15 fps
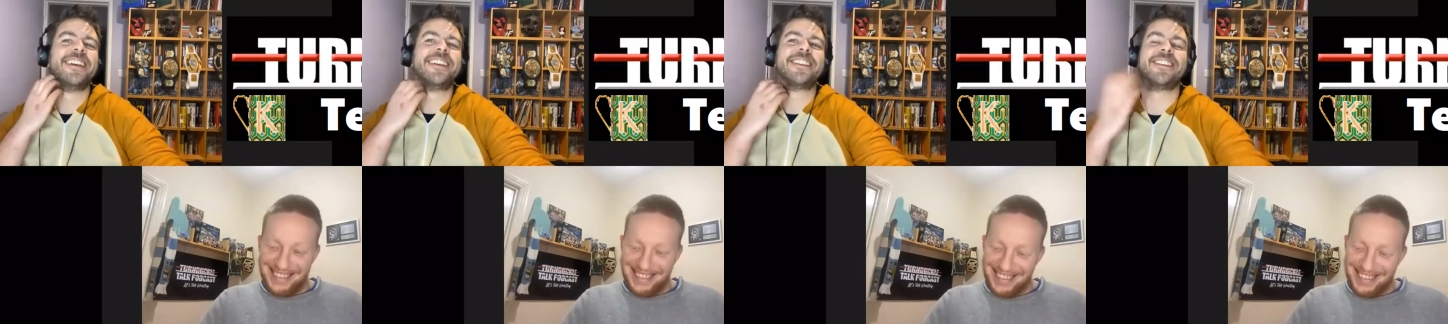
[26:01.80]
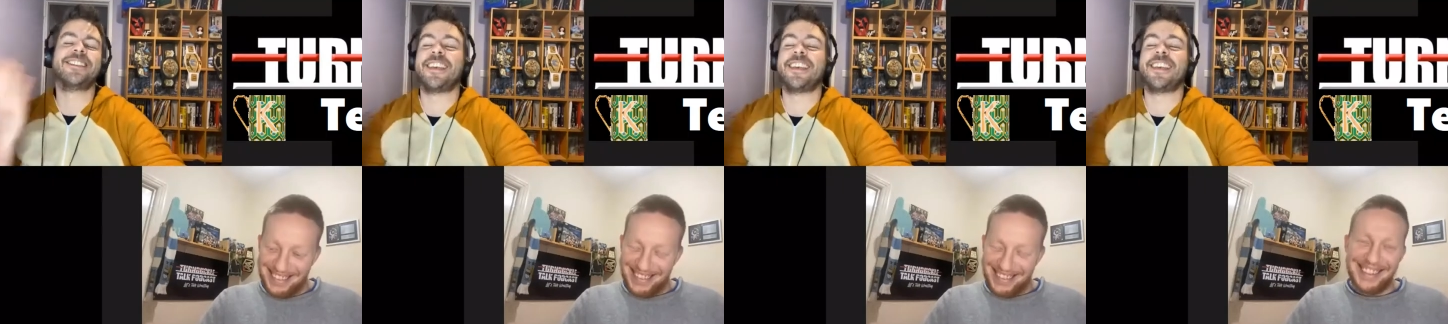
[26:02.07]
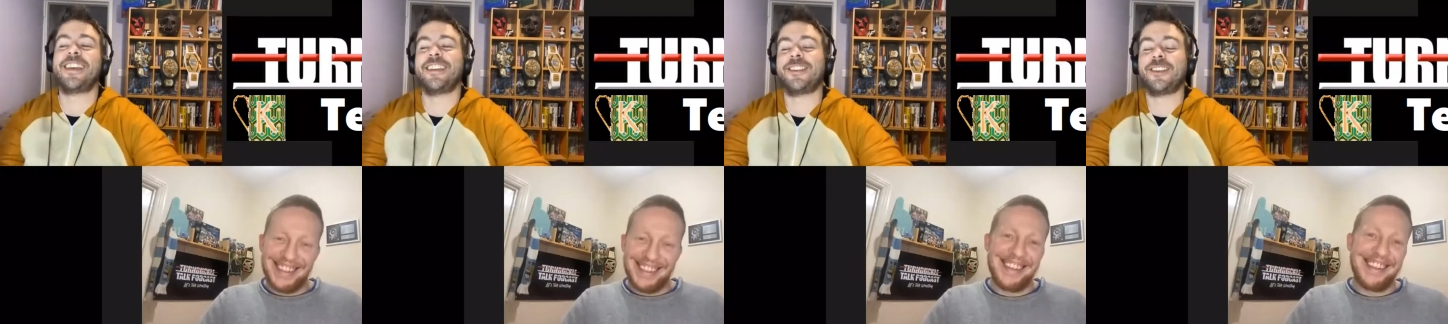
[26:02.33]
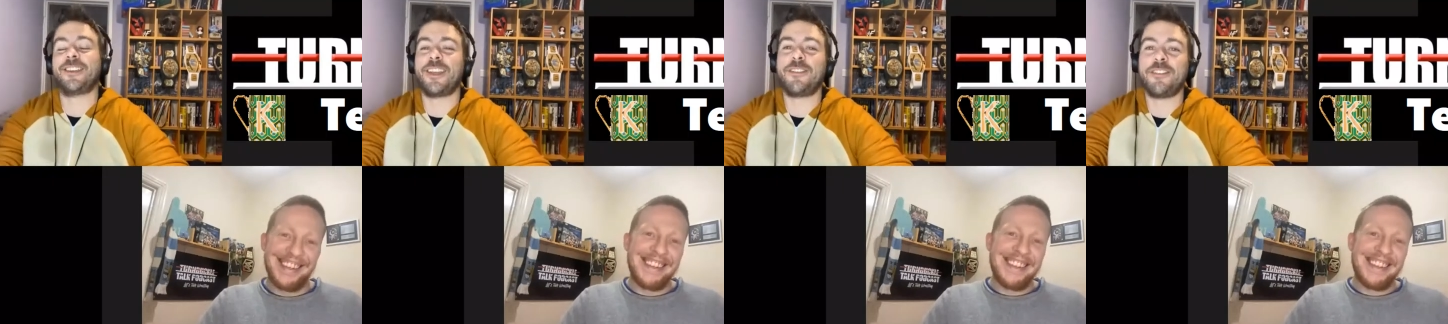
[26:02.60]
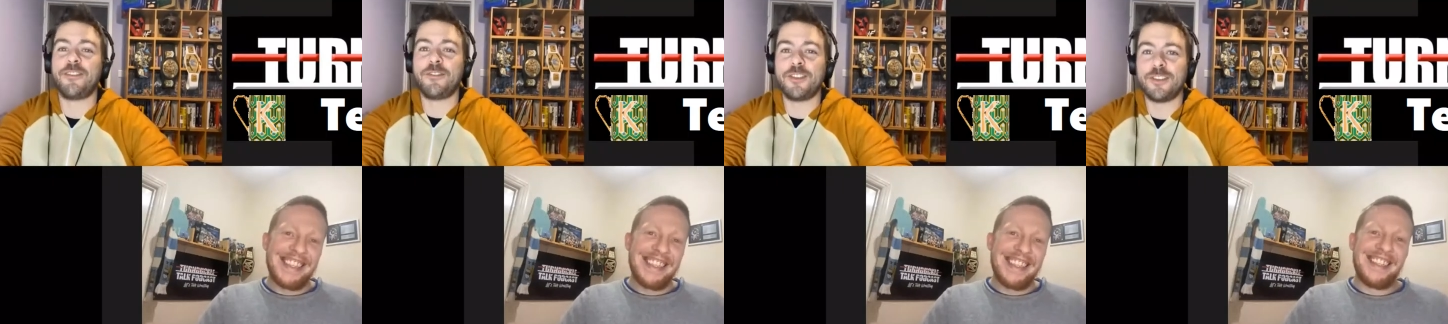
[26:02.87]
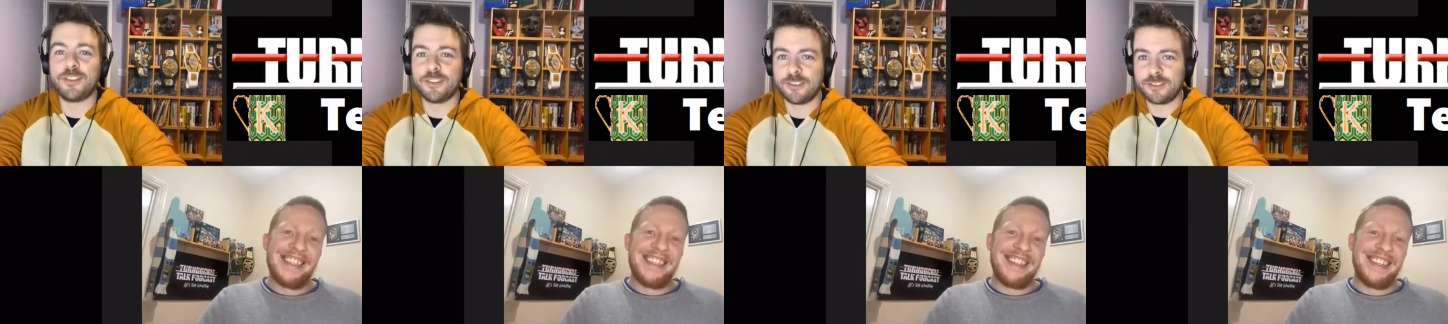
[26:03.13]
Speaker 1: there's like good
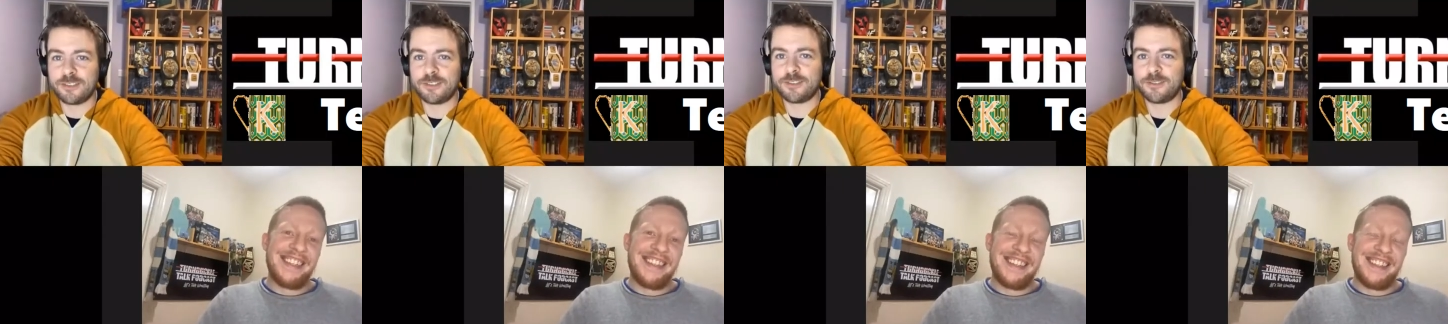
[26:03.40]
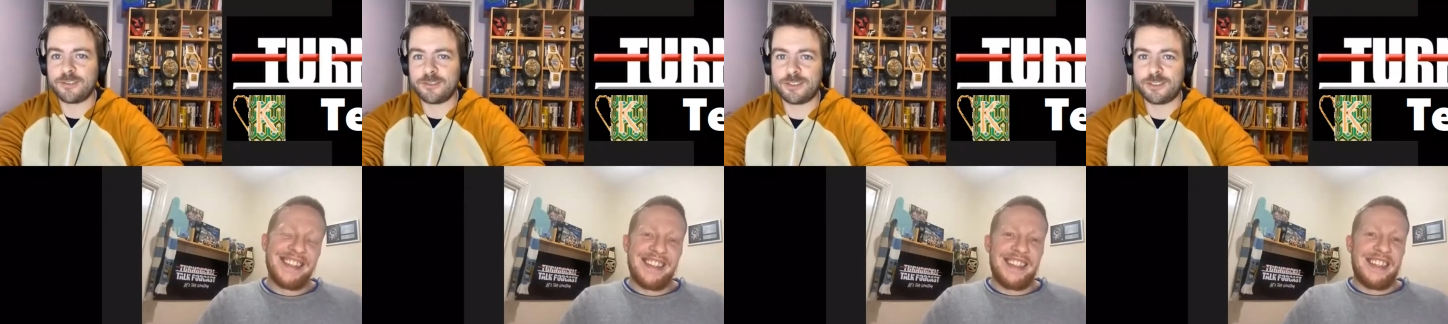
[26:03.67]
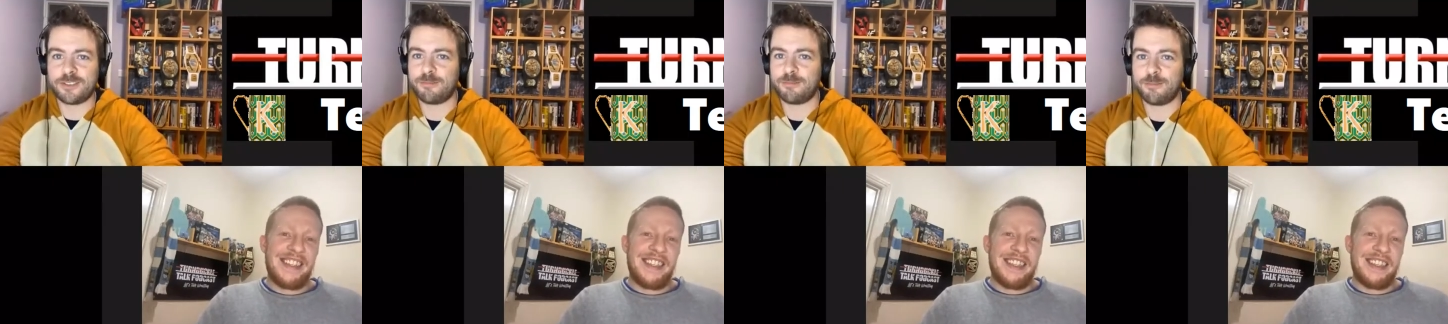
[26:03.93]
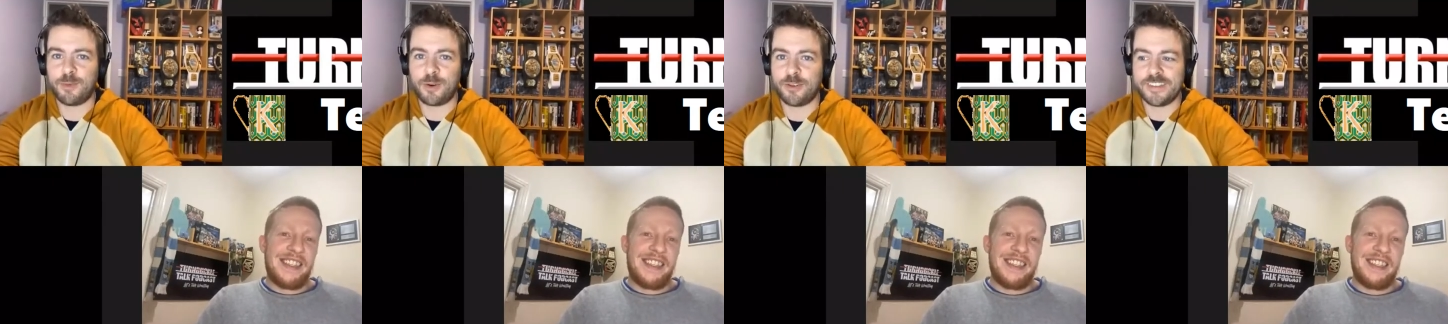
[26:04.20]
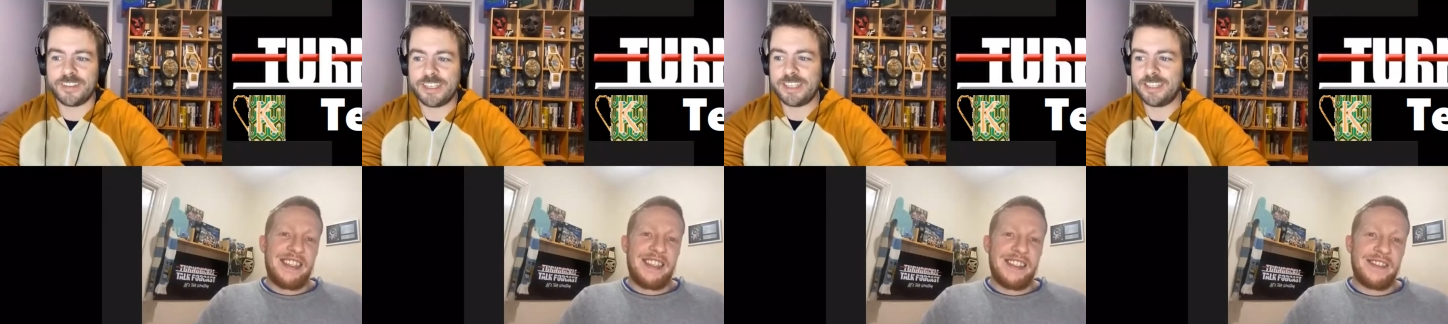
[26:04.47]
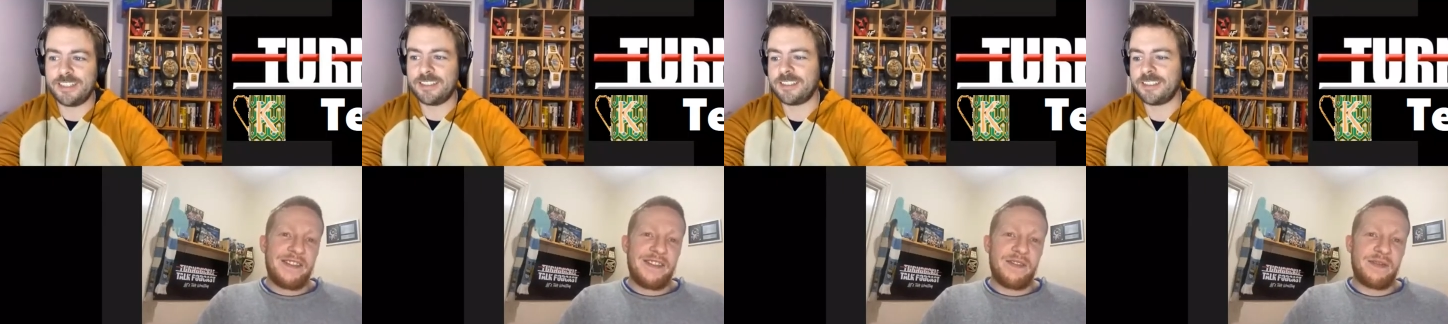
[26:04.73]
interviews, more of
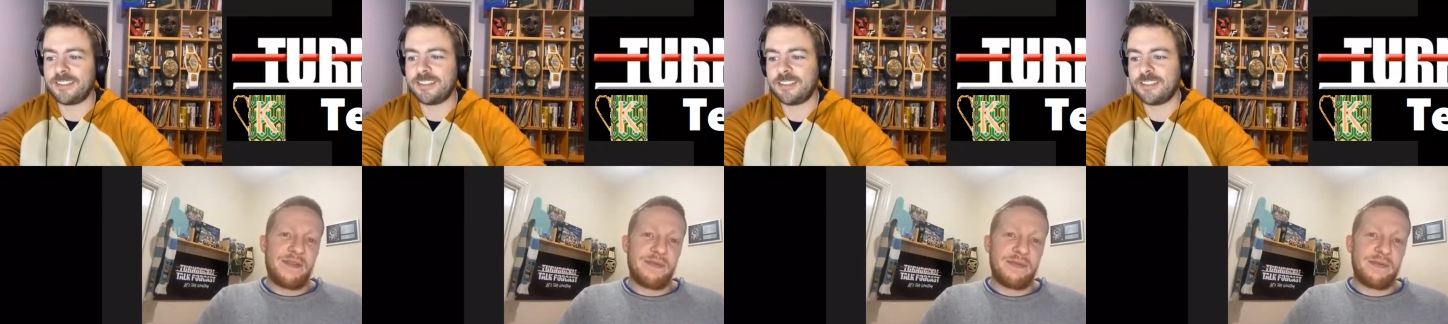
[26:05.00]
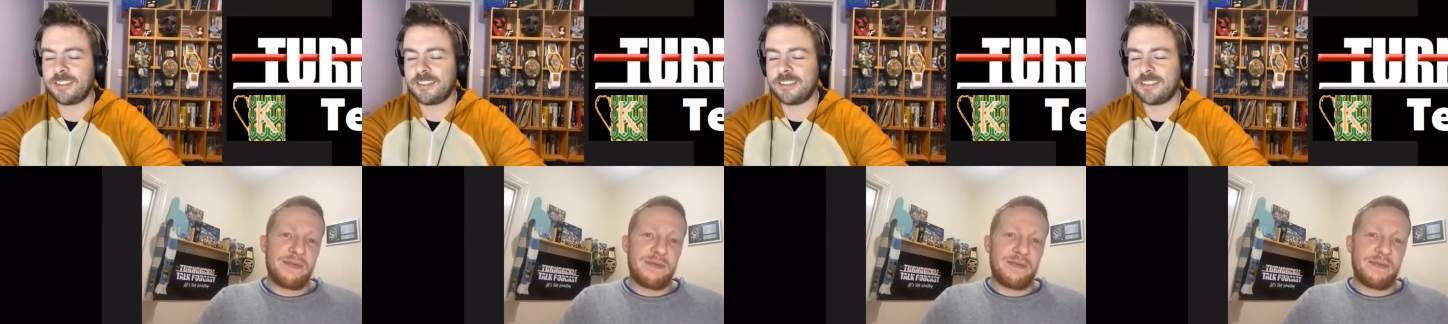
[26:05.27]
these.